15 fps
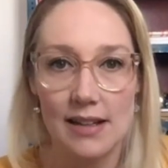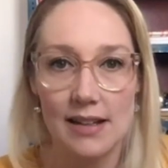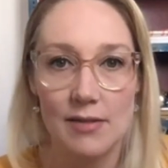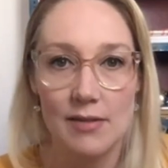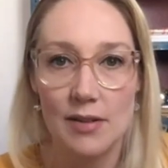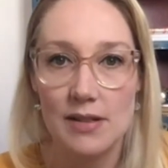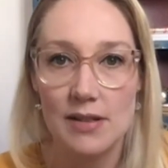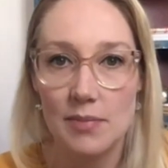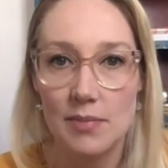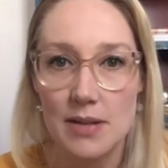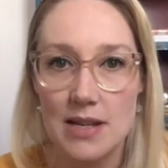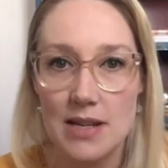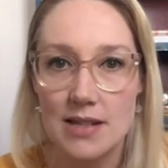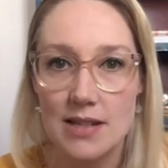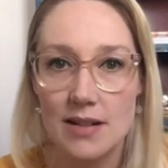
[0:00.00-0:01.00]
I wrote a
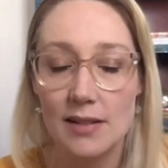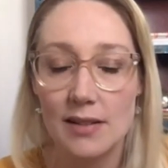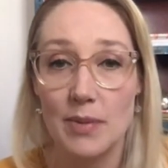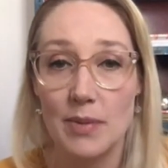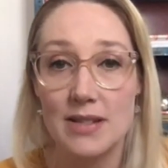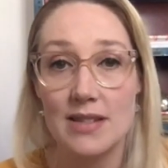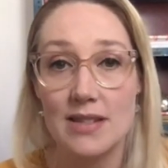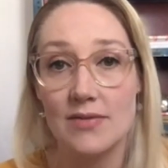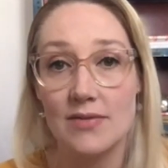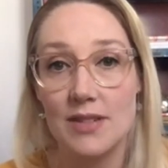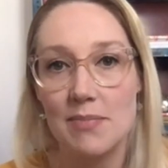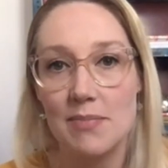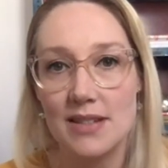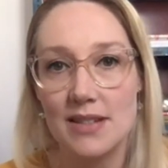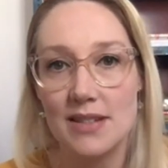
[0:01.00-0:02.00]
piece called The Business of
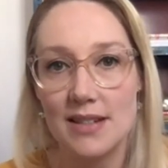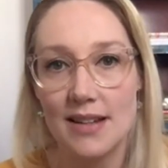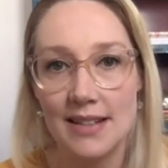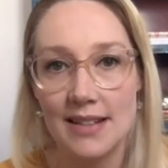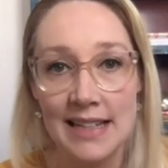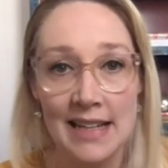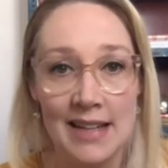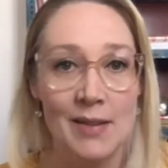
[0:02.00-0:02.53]
Type Design,